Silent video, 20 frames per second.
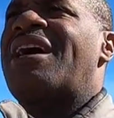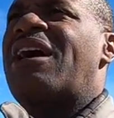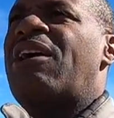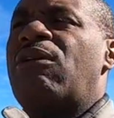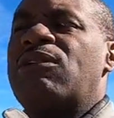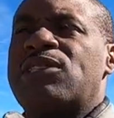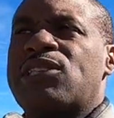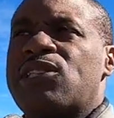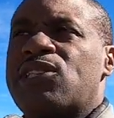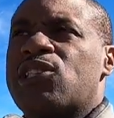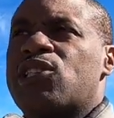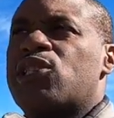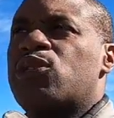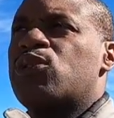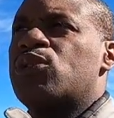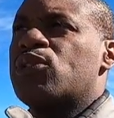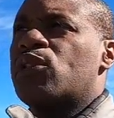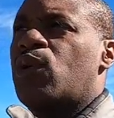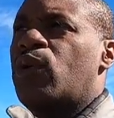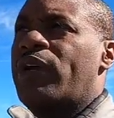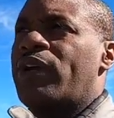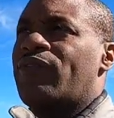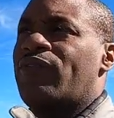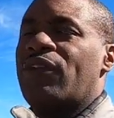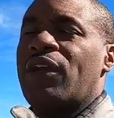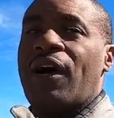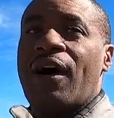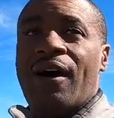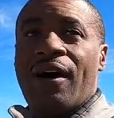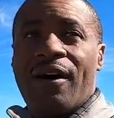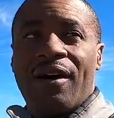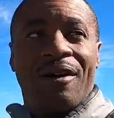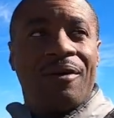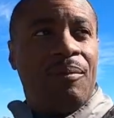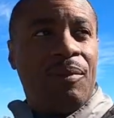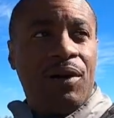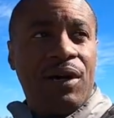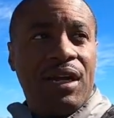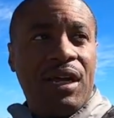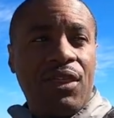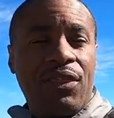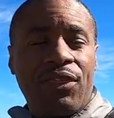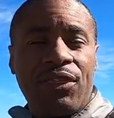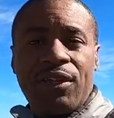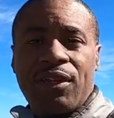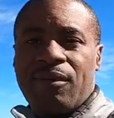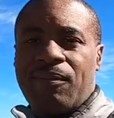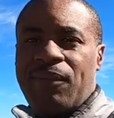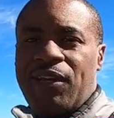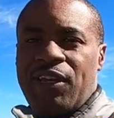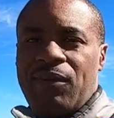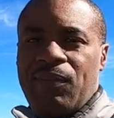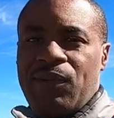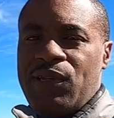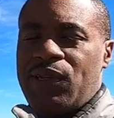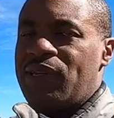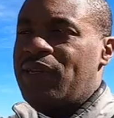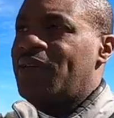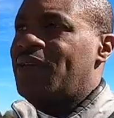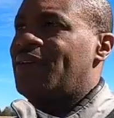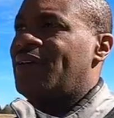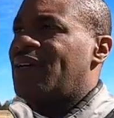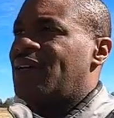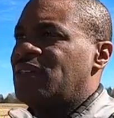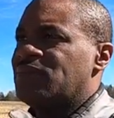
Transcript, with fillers: I was gonna shoot a quick vlog, but I think maybe